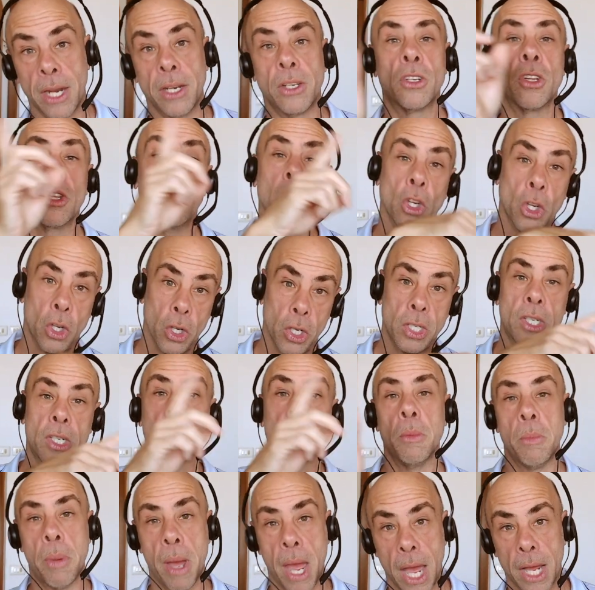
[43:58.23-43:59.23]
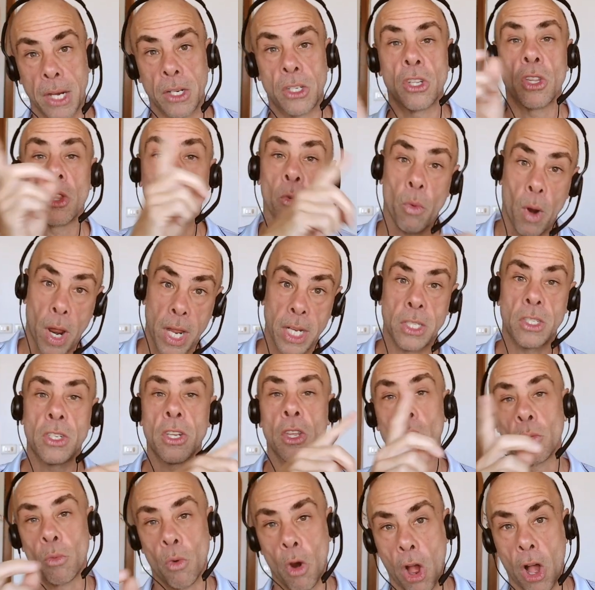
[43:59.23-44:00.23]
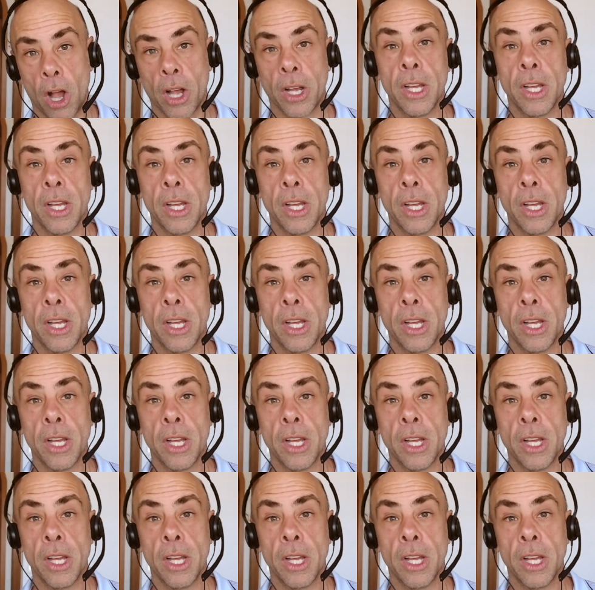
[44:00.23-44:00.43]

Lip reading: to the good to the bad, to the right to the wrong.